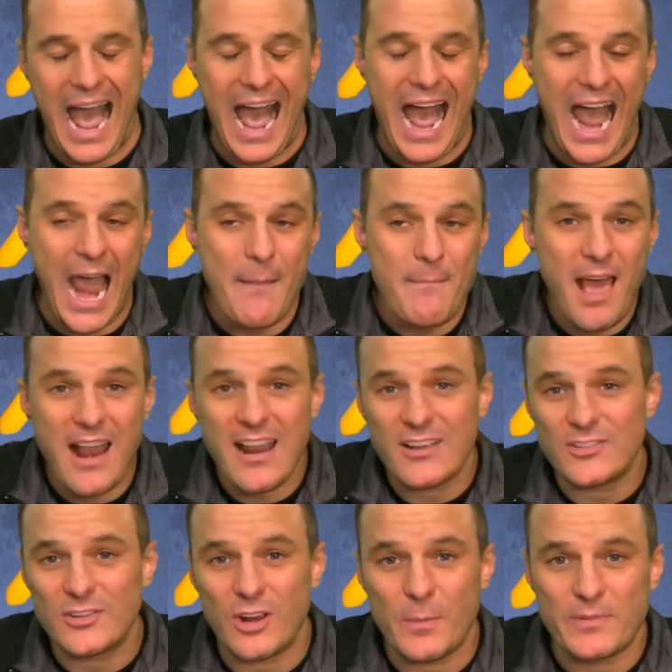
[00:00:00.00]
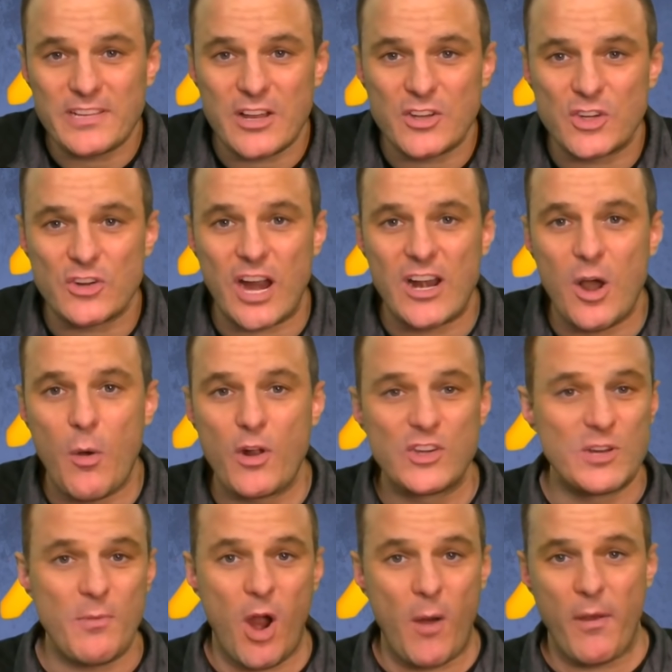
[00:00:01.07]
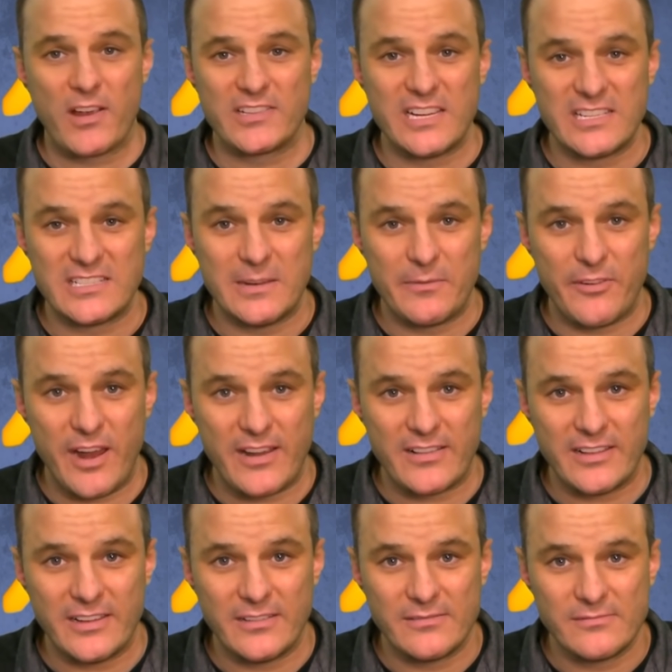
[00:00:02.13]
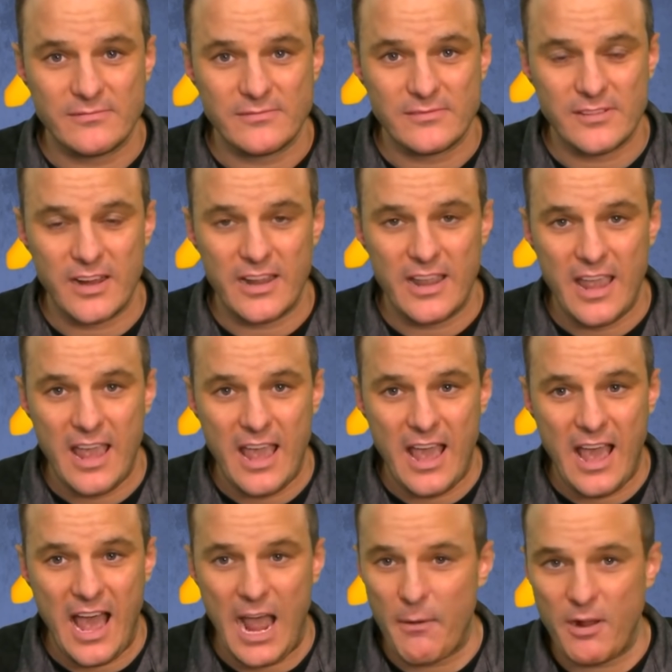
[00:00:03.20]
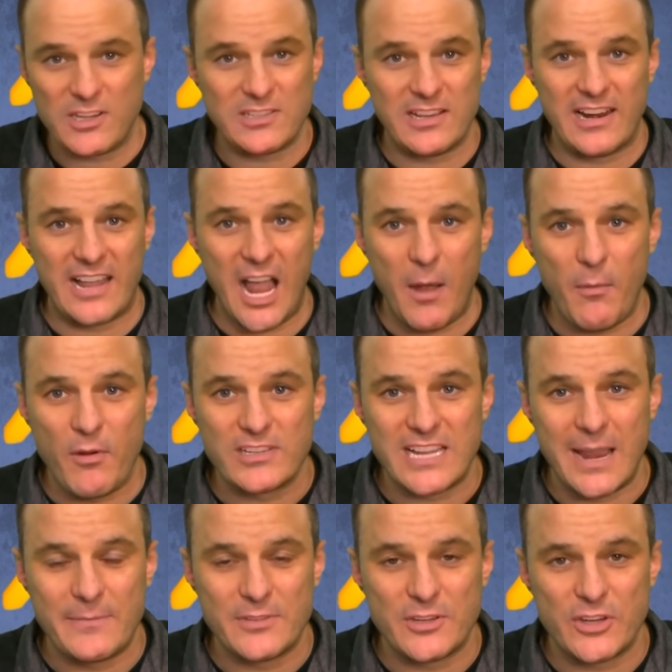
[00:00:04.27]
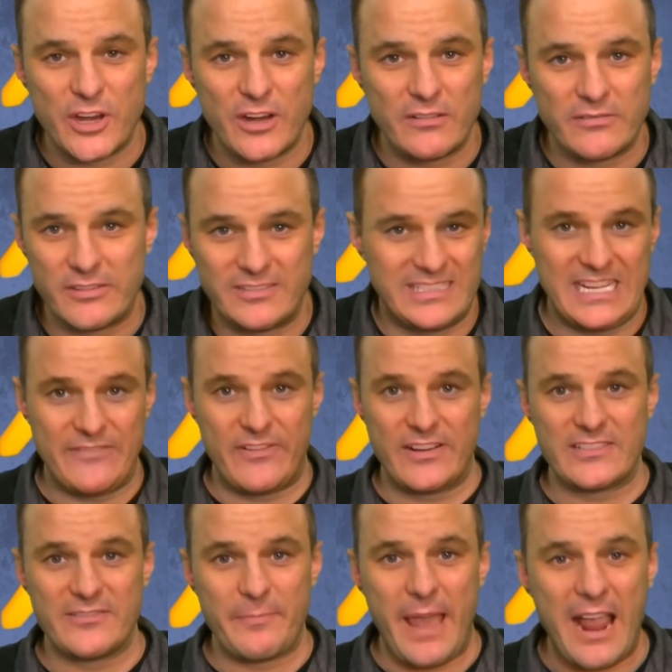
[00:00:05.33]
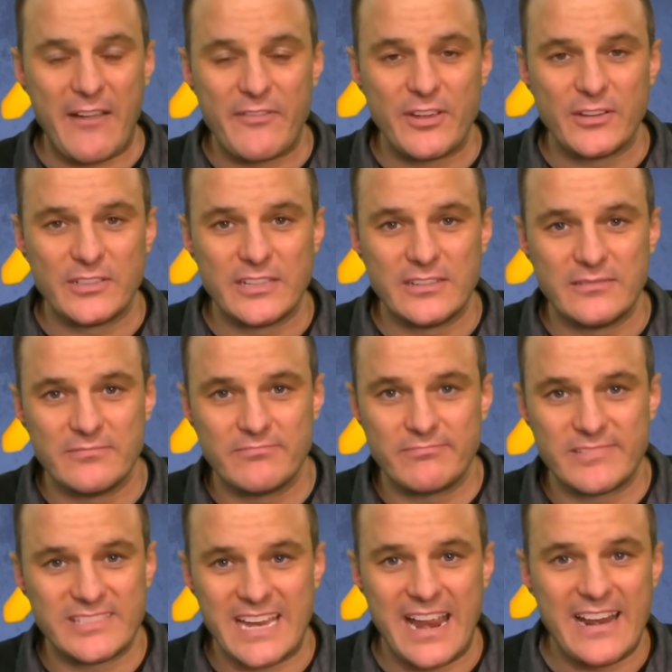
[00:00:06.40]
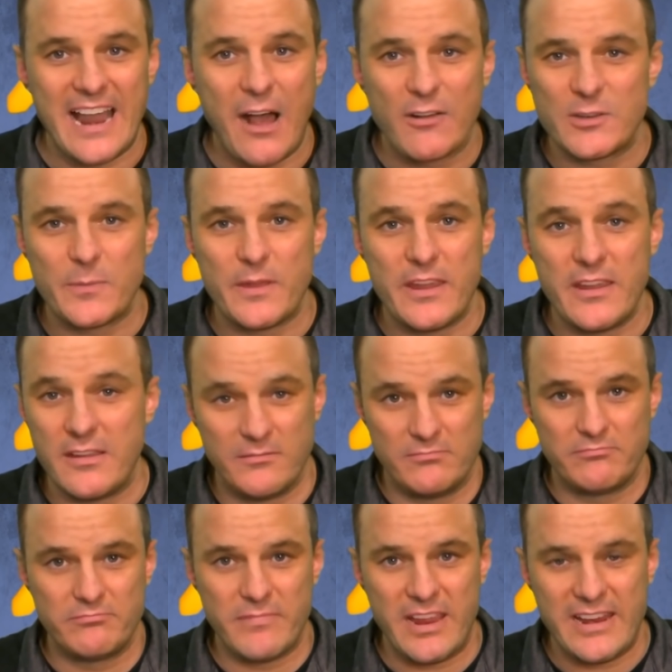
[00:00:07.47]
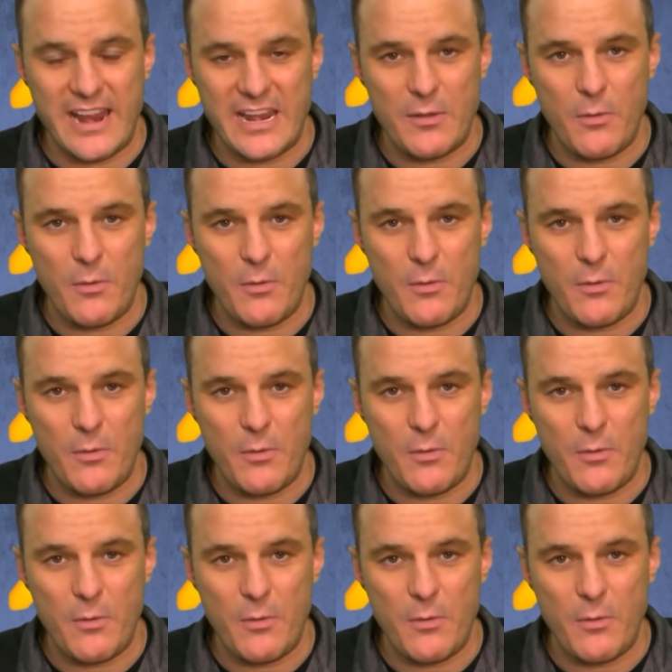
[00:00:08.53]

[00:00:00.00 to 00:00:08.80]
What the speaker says: I'm not 100% sure I know what Jim Harbaugh sees in him, frankly, right? I watched a lot of Cowboys games this year. Their defensive backfield didn't stand out to me in any